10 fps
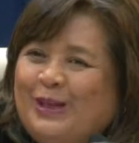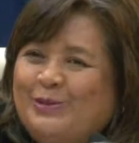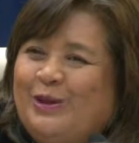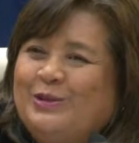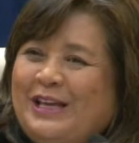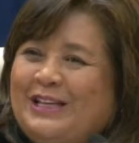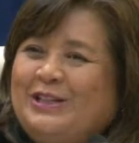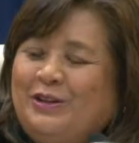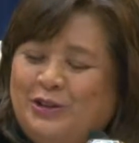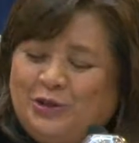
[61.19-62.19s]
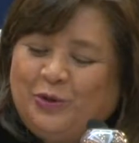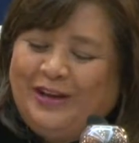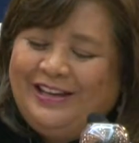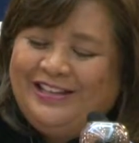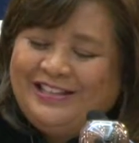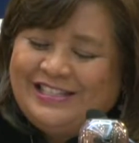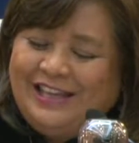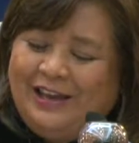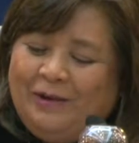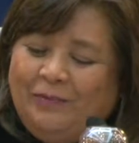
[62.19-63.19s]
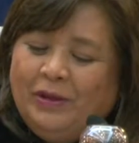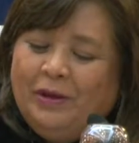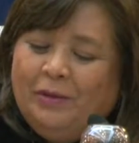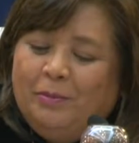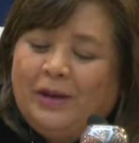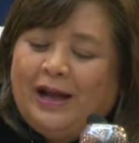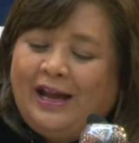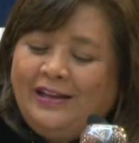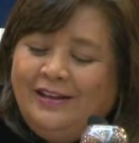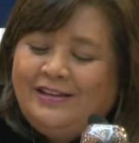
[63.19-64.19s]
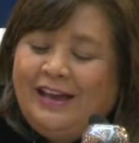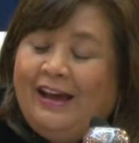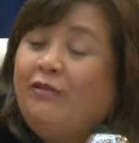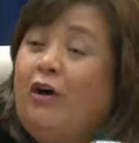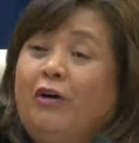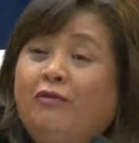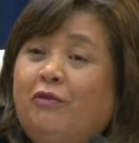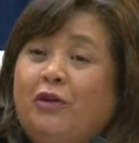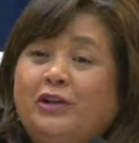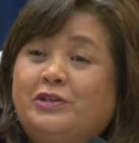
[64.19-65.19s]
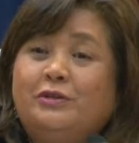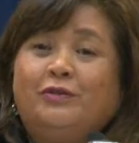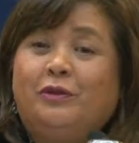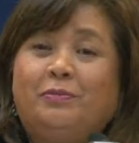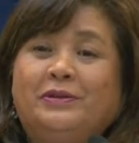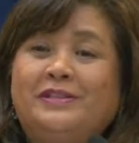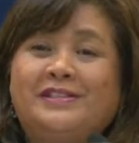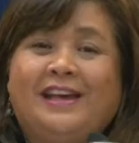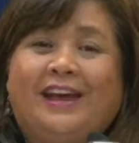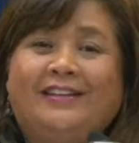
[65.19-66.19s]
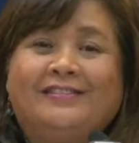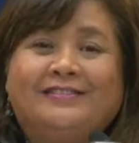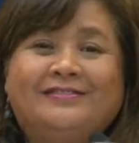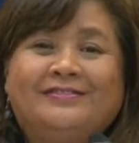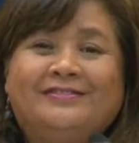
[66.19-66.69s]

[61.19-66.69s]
That's why I was asking to join in the singing. But I need to have all 42 of you please stand.